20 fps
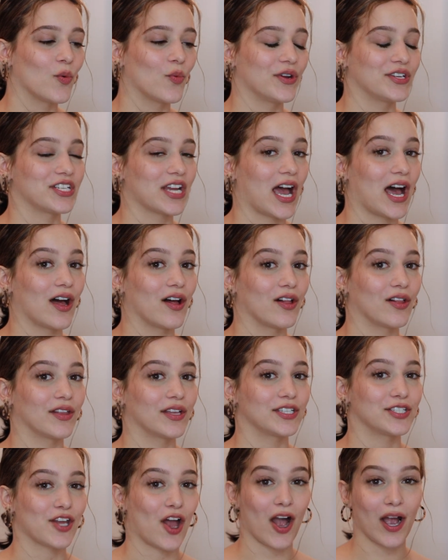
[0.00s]
which
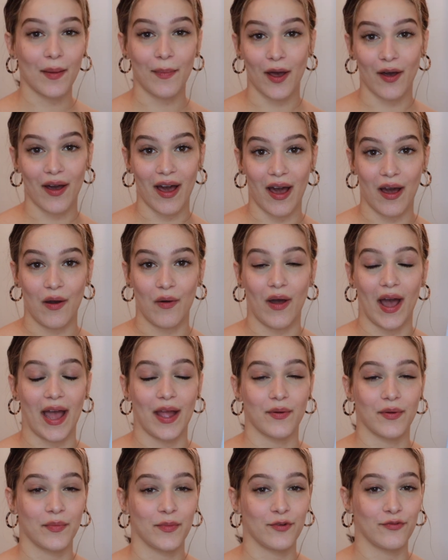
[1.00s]
I'll talk about how
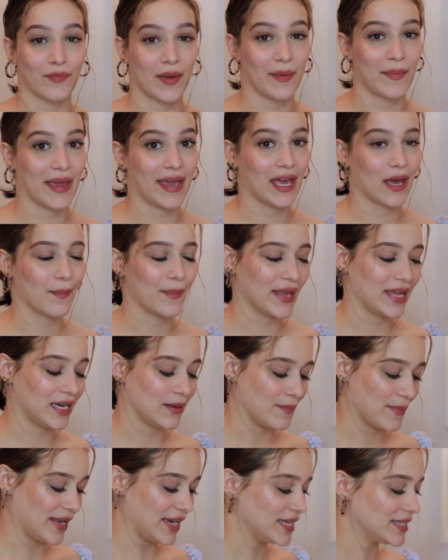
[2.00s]
I remove my makeup in a
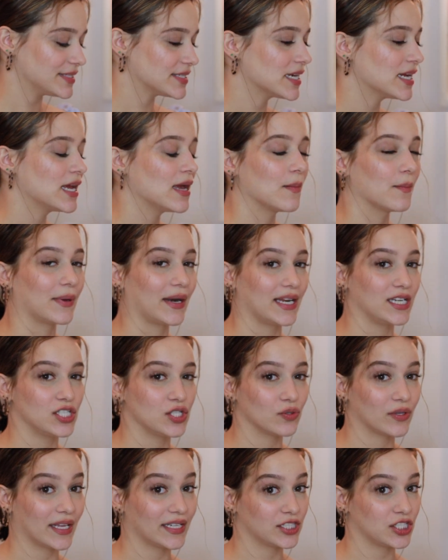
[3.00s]
minute, but I
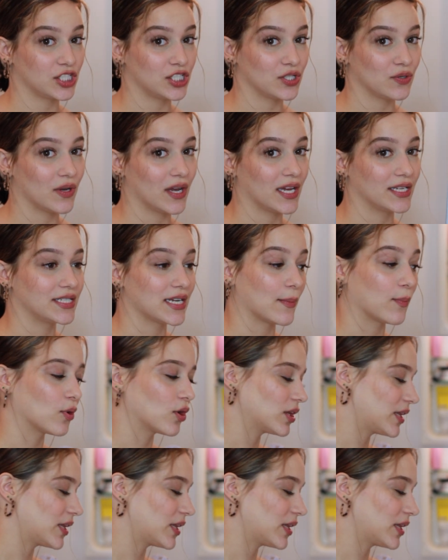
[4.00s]
do like to do a double